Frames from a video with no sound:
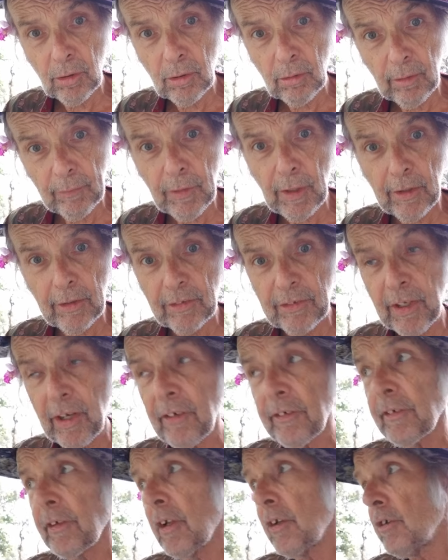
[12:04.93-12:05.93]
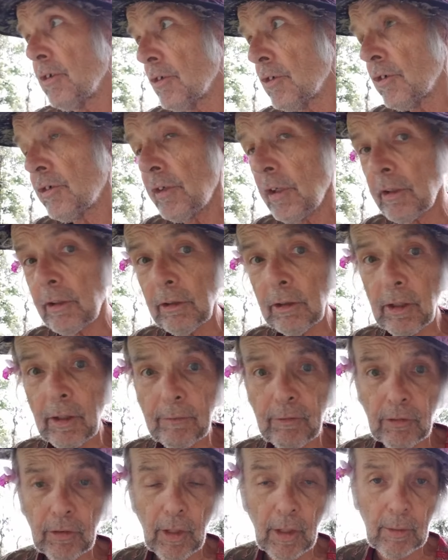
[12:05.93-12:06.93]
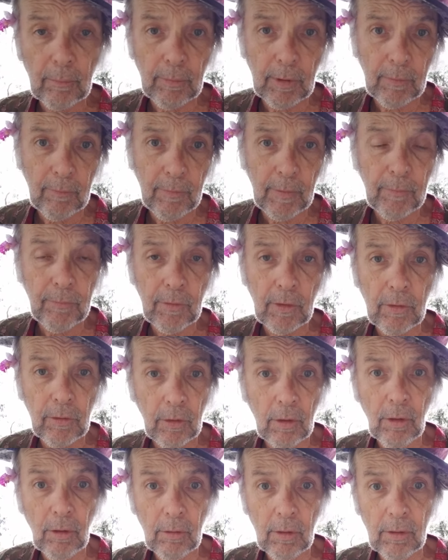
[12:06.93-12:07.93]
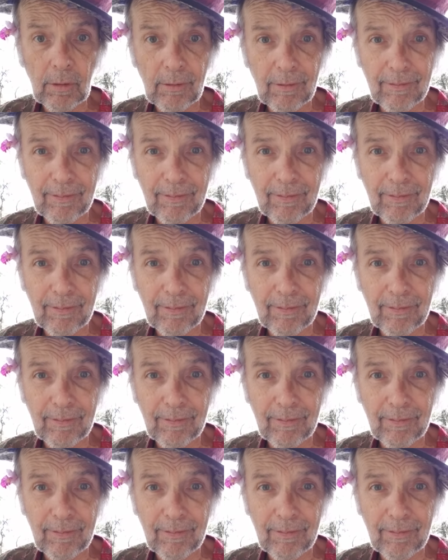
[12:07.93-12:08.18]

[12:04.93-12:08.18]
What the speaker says: If you had a Tesla, you just say Love Shack B52,